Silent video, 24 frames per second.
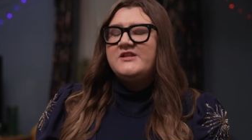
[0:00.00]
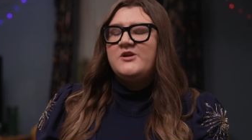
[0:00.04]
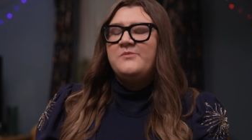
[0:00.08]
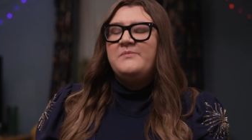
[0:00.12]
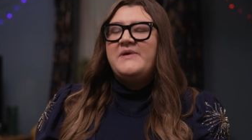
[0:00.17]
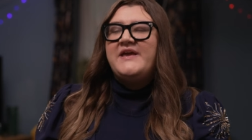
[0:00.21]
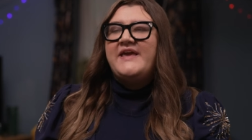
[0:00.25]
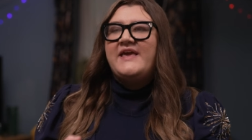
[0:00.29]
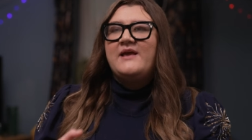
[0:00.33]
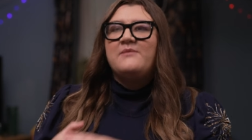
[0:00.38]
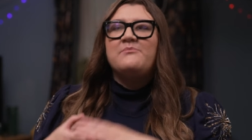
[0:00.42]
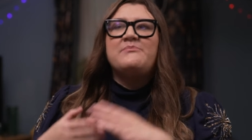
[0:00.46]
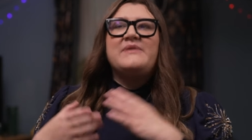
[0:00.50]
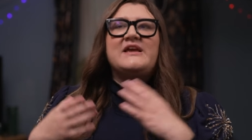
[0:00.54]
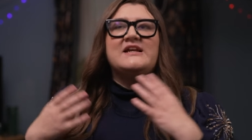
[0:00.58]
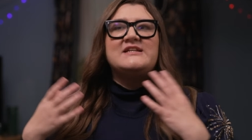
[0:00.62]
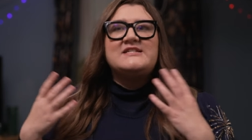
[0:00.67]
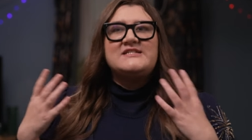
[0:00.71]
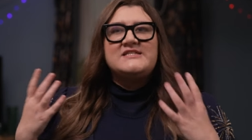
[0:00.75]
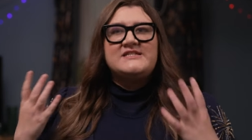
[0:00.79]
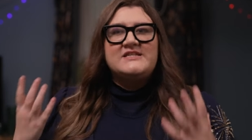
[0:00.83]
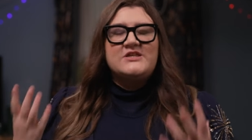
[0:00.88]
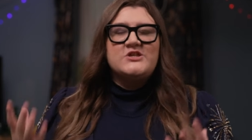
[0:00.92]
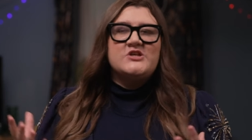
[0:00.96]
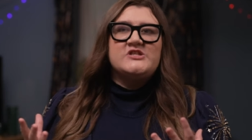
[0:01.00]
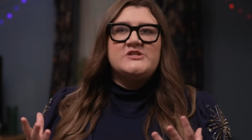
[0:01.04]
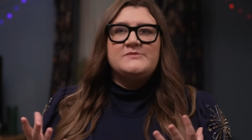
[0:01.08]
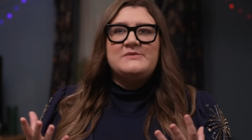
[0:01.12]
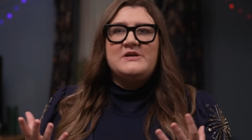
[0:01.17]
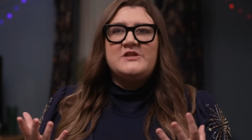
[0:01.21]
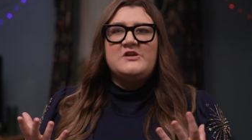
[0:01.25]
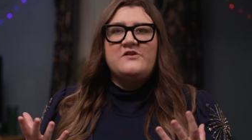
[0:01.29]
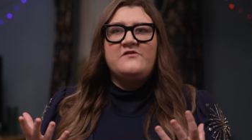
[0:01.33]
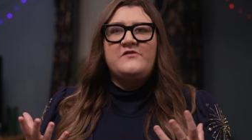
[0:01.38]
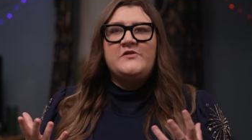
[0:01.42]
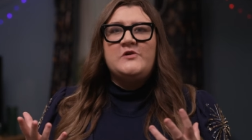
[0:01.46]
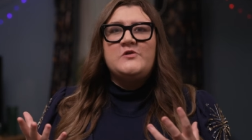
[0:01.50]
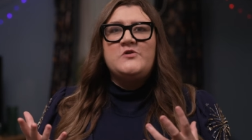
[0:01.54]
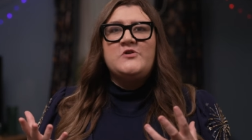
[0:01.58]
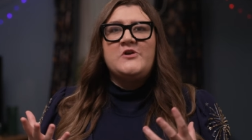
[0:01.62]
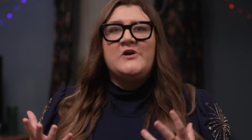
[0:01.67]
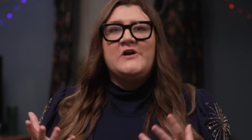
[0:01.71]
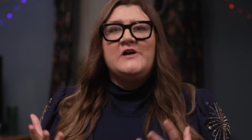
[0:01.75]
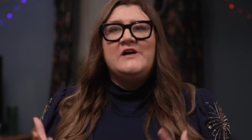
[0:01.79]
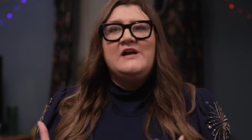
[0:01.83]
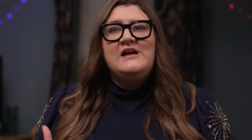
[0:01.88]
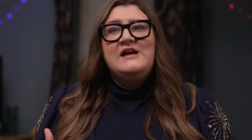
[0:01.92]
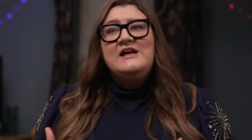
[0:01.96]
They're making big decisions about their
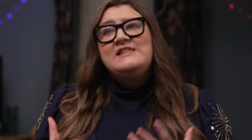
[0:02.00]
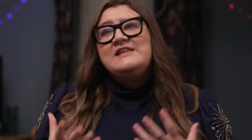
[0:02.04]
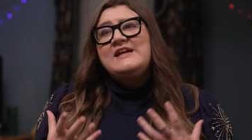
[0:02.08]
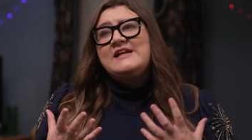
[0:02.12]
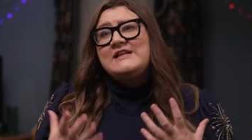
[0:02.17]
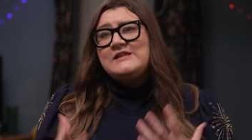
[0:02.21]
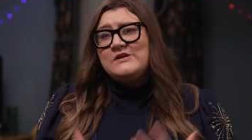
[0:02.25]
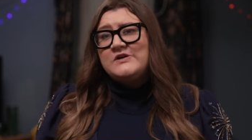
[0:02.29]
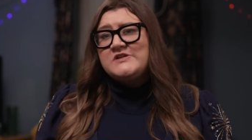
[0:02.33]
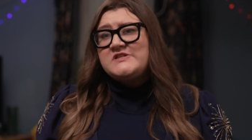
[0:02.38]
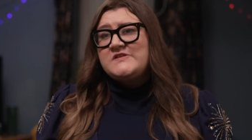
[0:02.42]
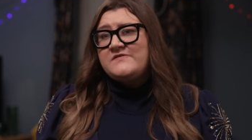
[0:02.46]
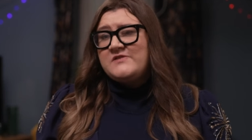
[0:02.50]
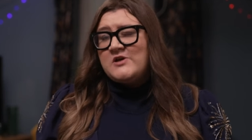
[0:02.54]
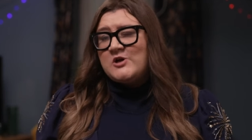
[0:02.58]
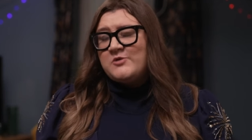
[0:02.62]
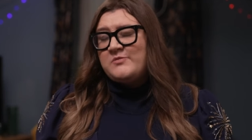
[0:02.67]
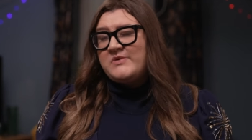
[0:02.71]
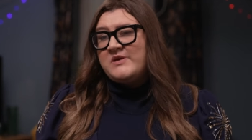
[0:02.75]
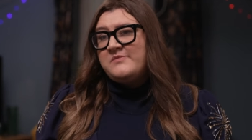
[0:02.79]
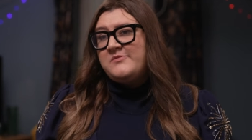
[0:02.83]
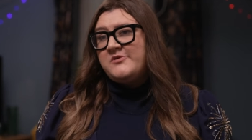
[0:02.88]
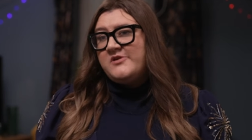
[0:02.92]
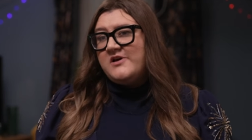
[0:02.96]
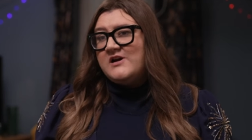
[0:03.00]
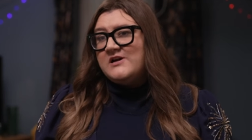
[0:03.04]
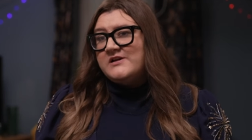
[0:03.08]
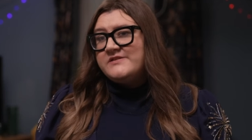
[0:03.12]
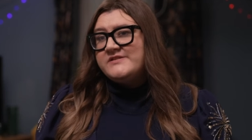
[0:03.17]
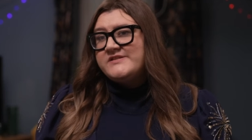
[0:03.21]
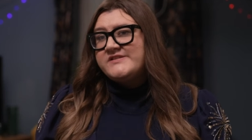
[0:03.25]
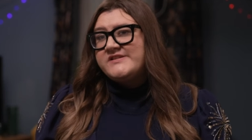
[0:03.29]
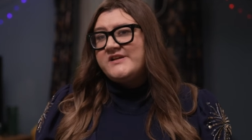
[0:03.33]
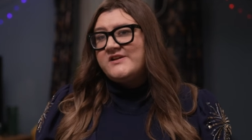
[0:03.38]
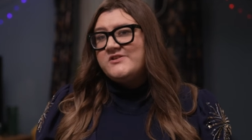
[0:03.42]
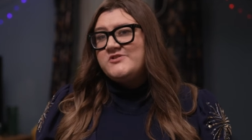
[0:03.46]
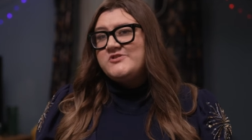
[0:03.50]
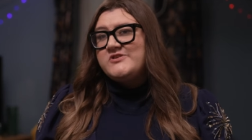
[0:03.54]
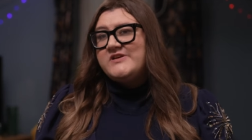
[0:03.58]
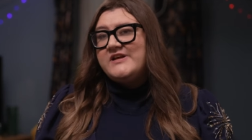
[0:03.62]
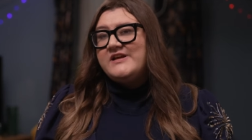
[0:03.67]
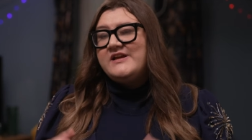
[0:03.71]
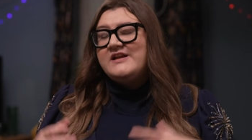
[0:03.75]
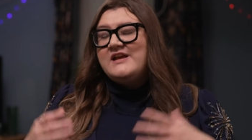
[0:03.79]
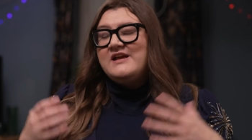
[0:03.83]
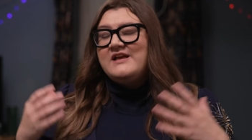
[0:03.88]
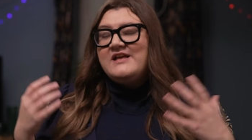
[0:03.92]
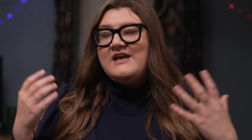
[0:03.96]
future, like lots of young people are in this country